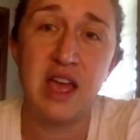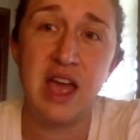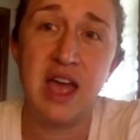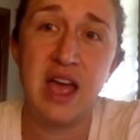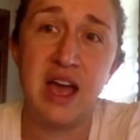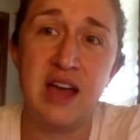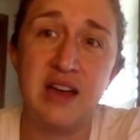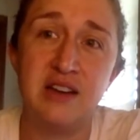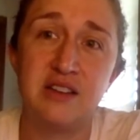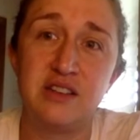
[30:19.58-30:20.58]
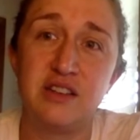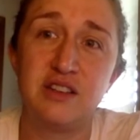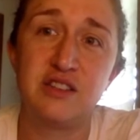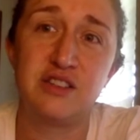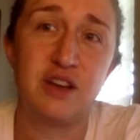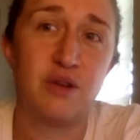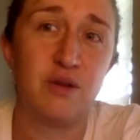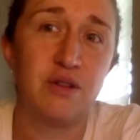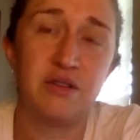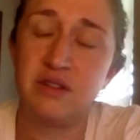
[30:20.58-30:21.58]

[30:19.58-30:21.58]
And so